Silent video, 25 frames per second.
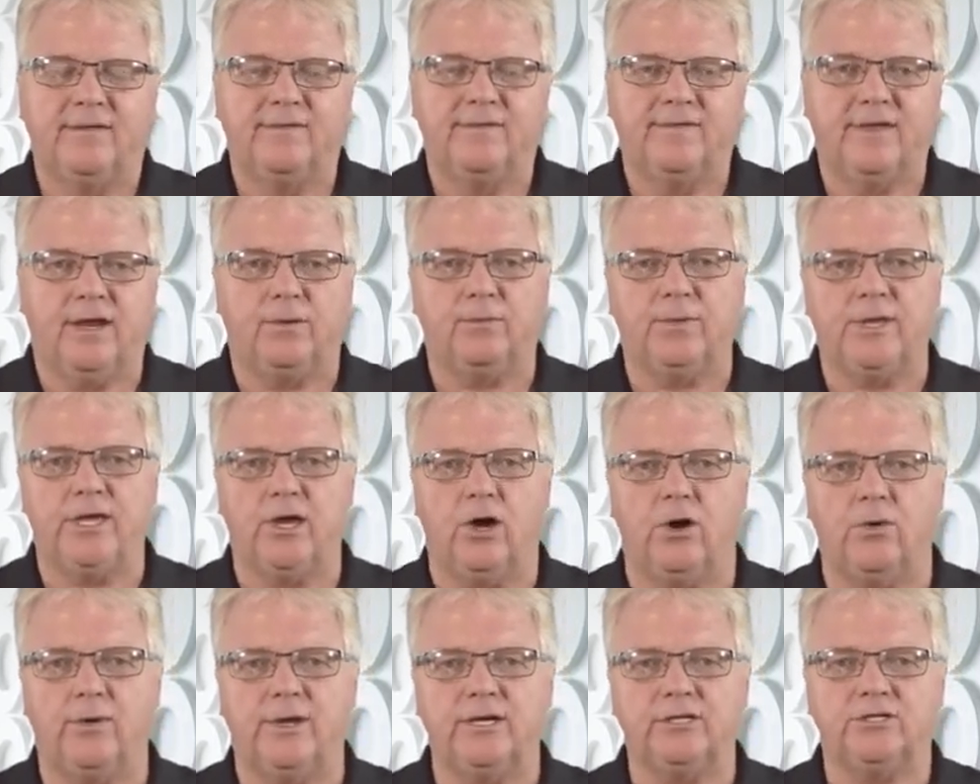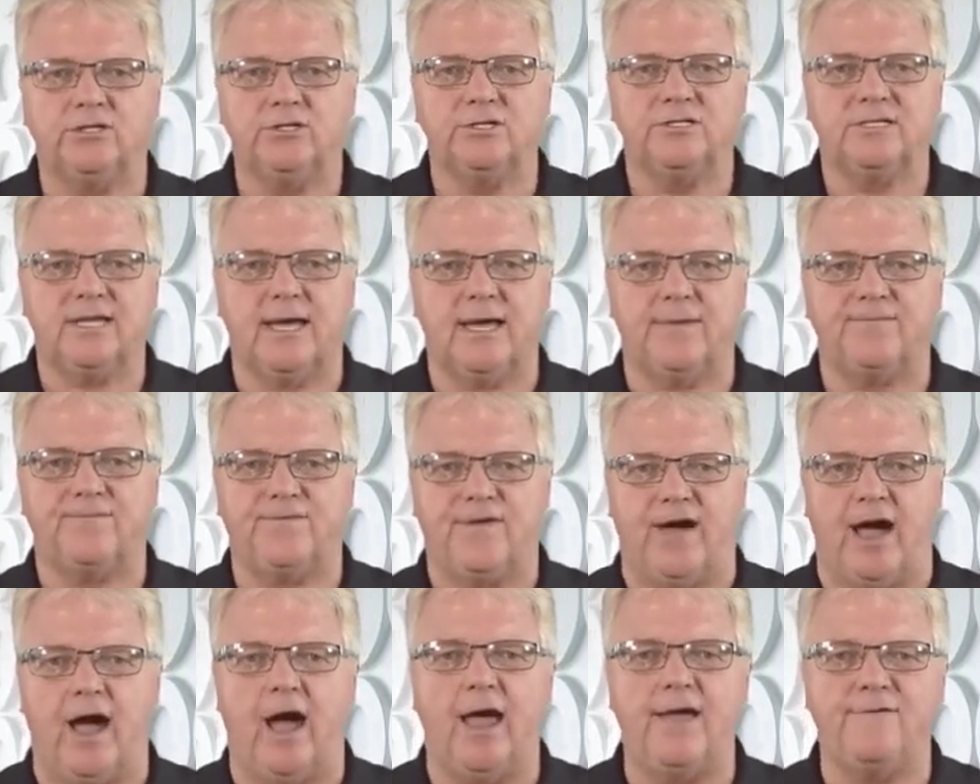Then we go into step
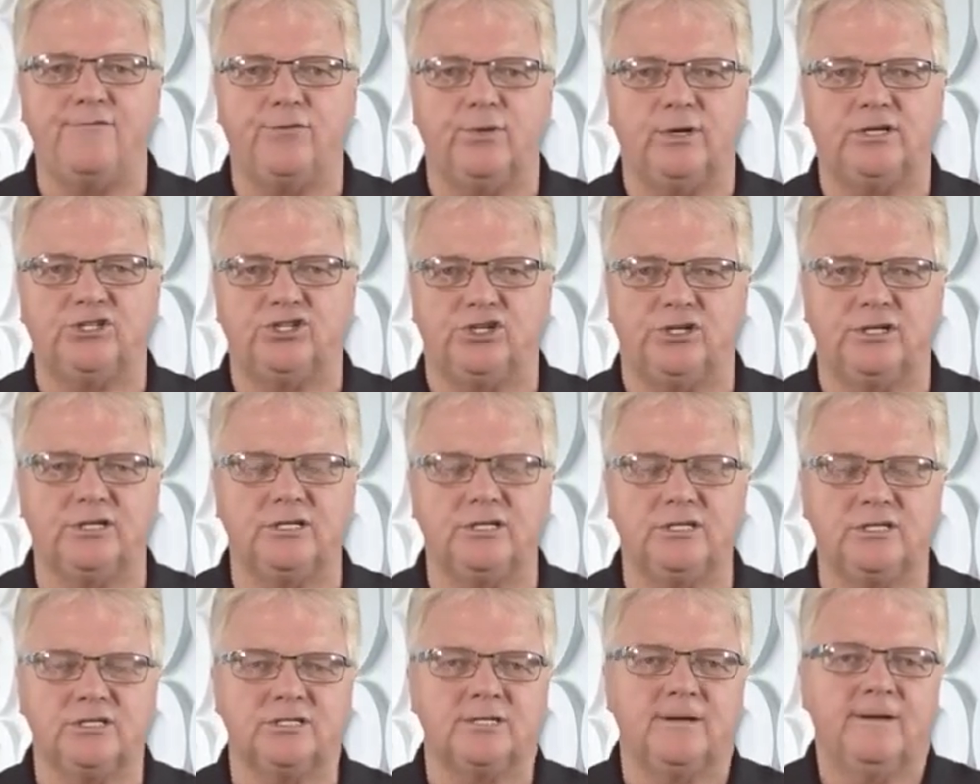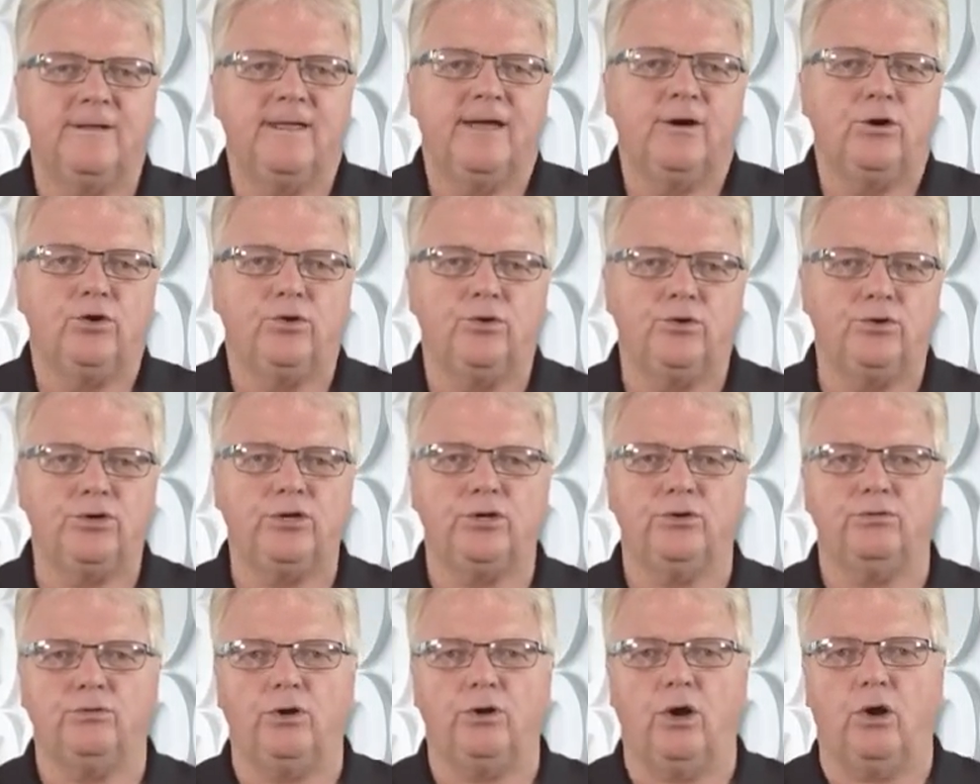5, which is, who do
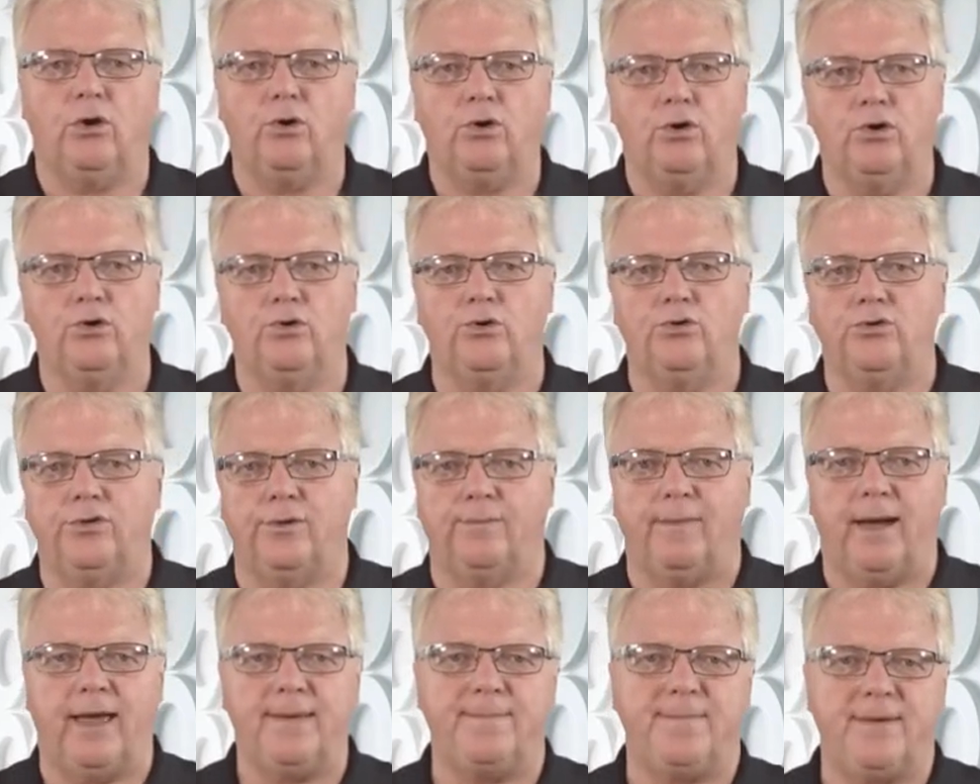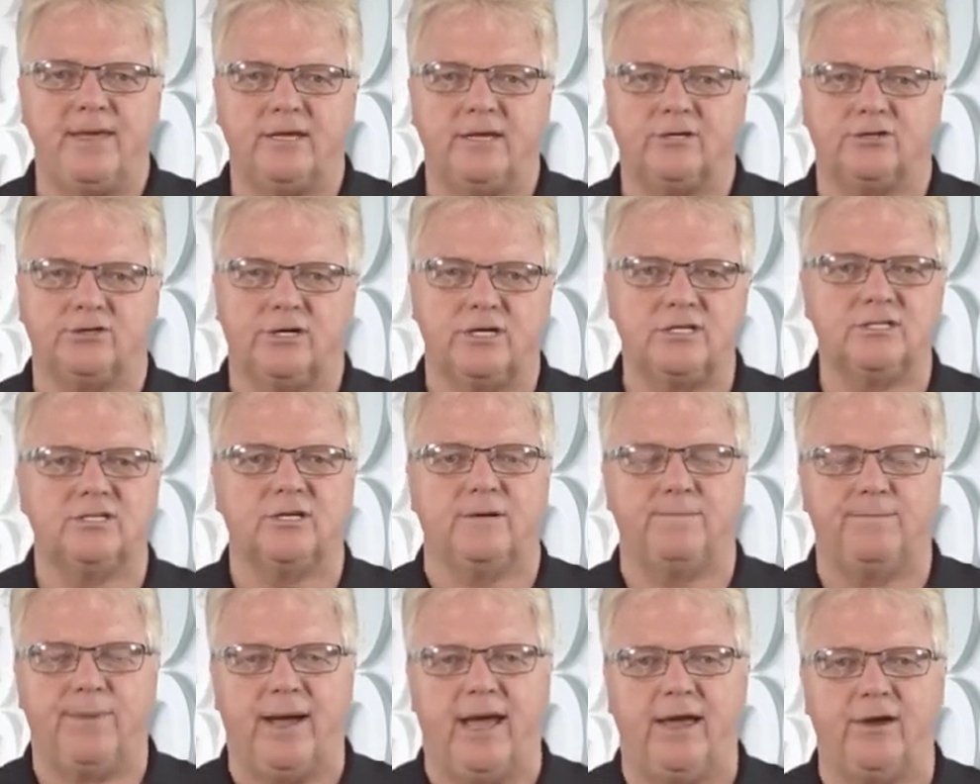you know who that might be interested
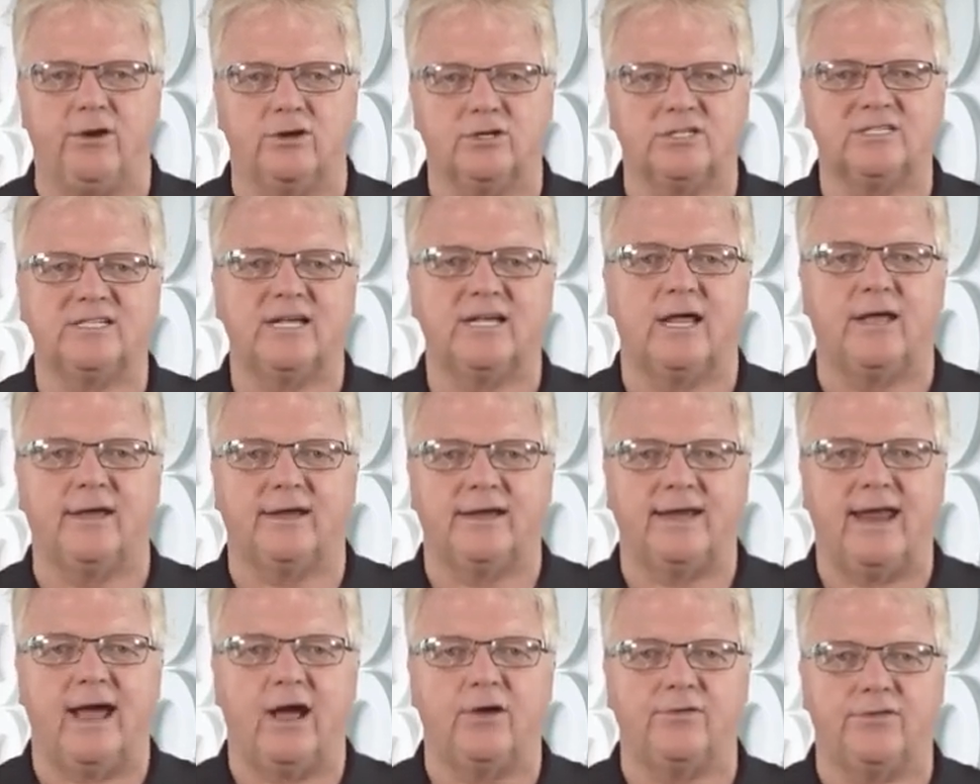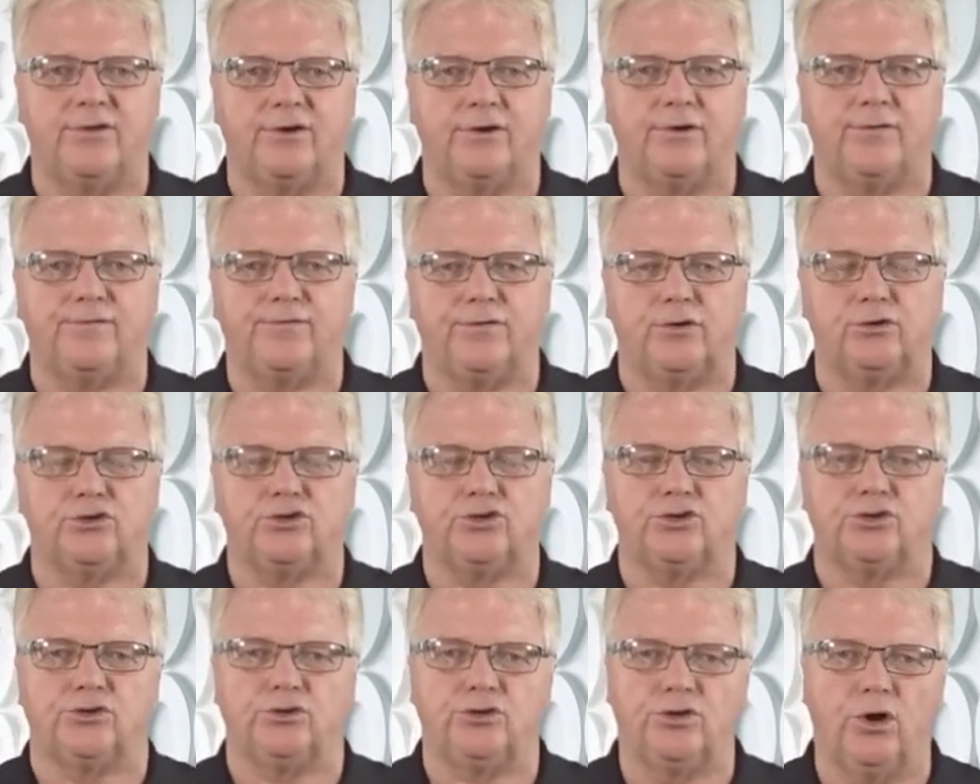in buying or selling now in the near
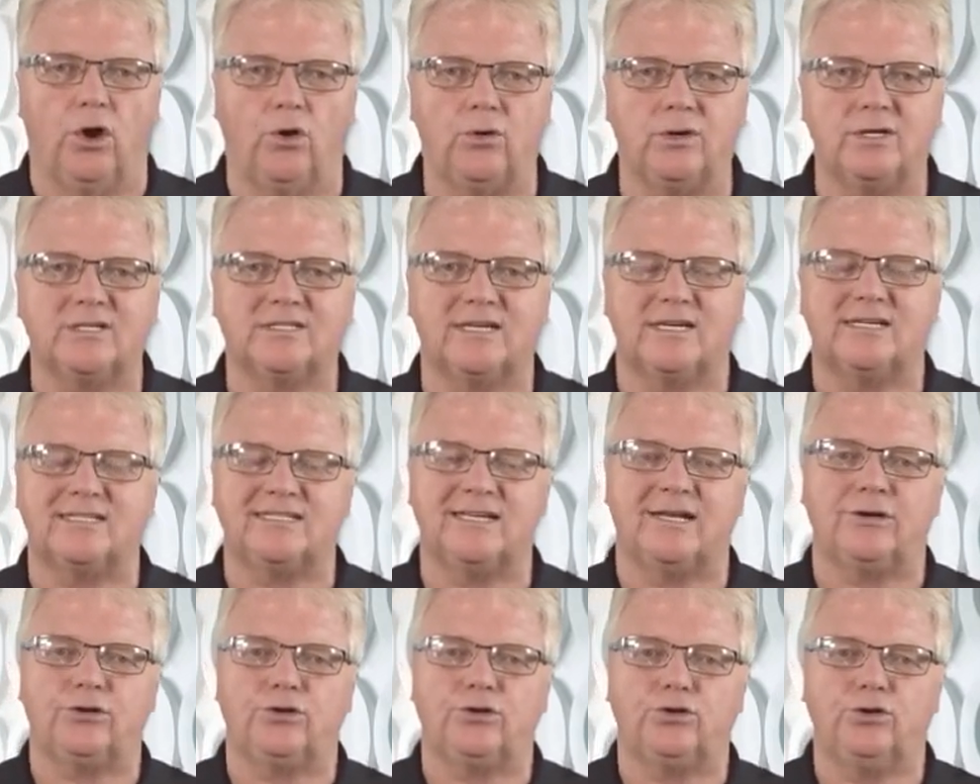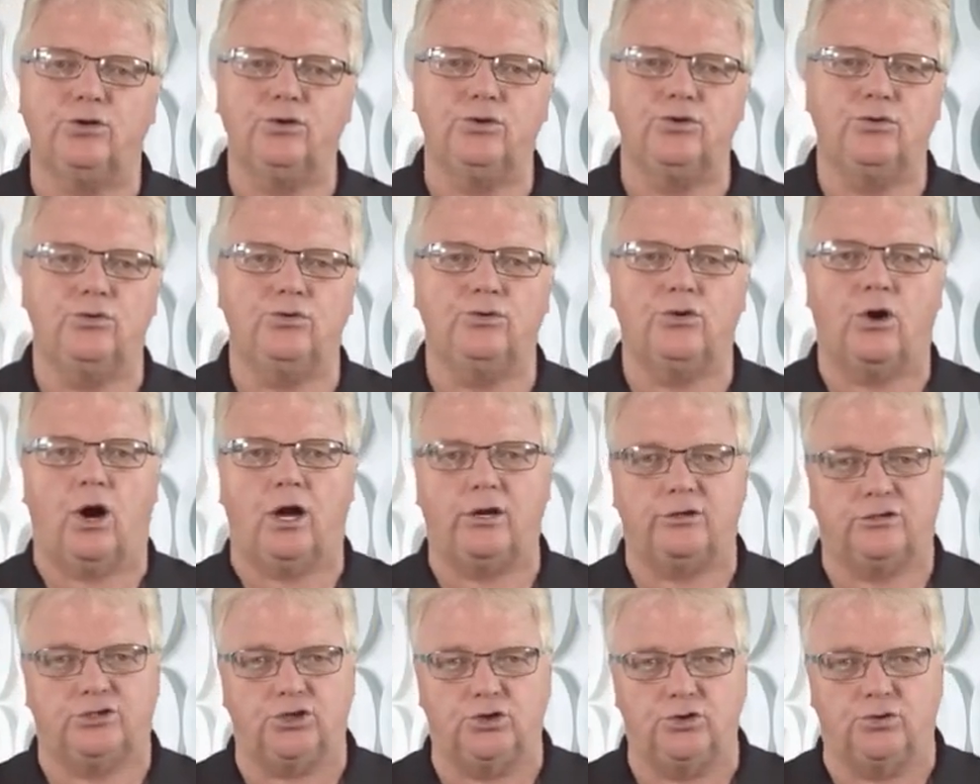future? Notice I said who,
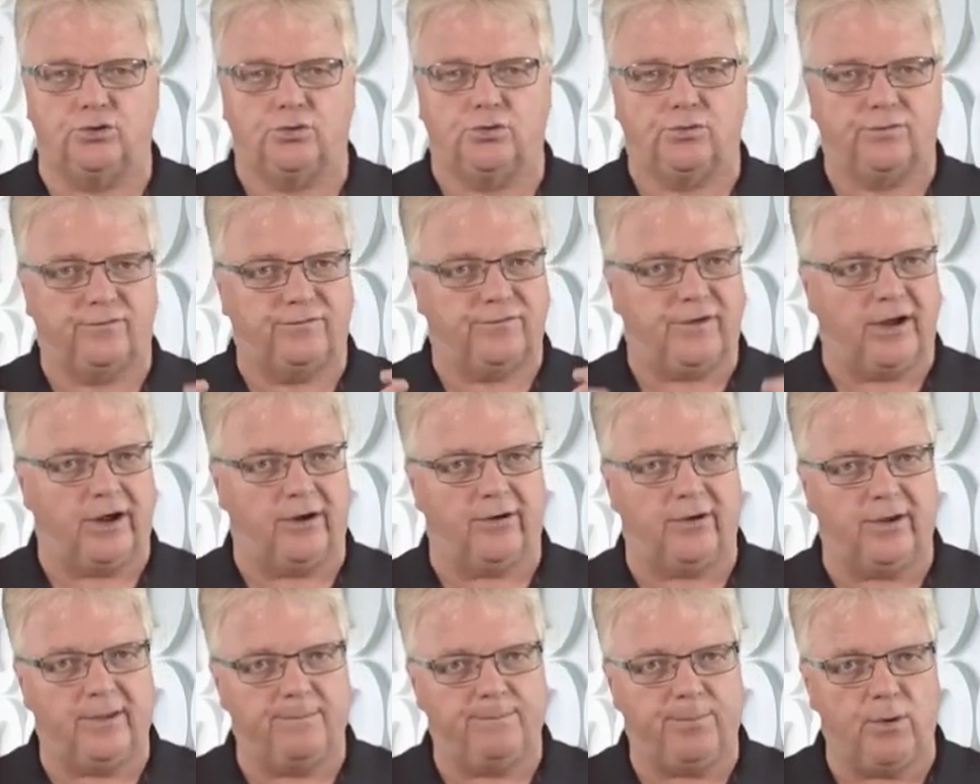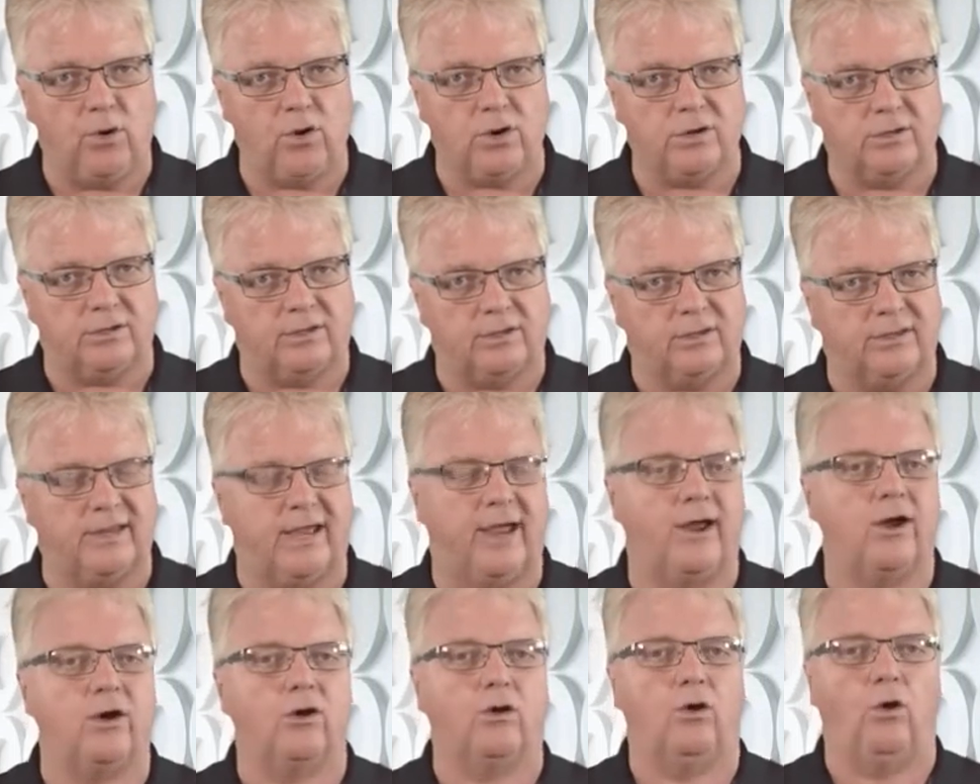not do. Very important
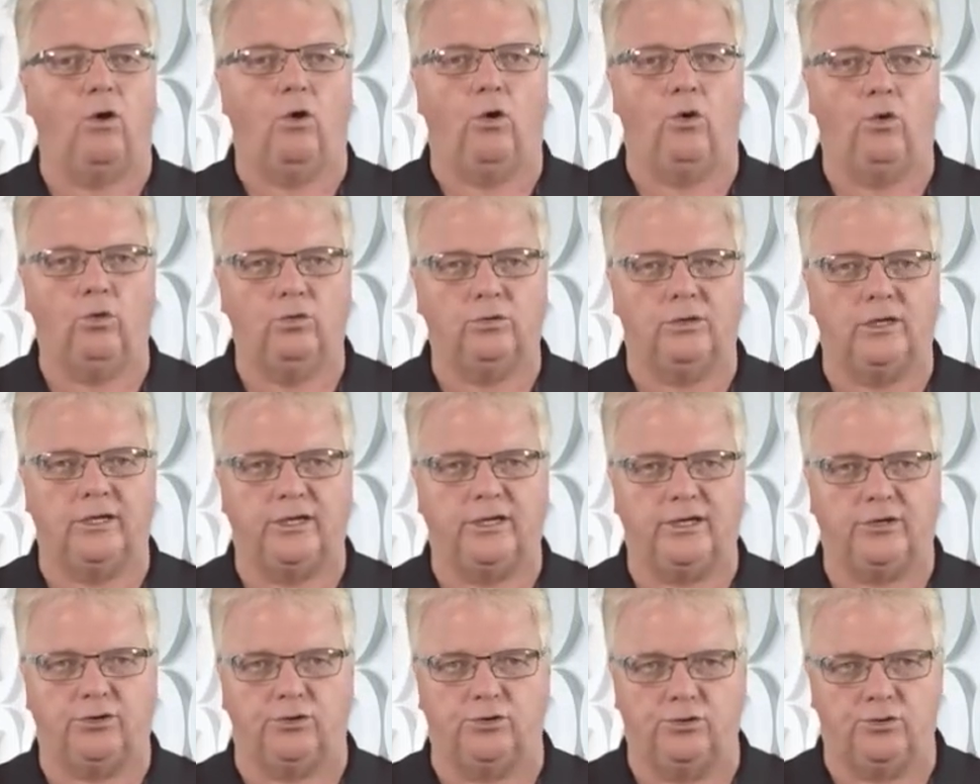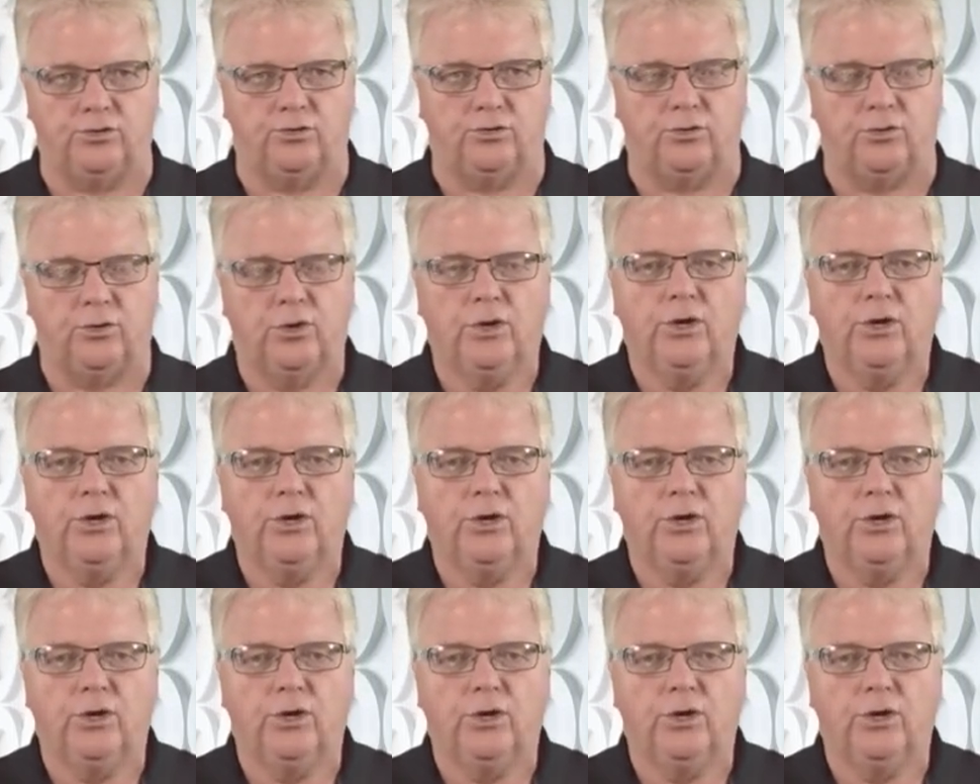there, only who.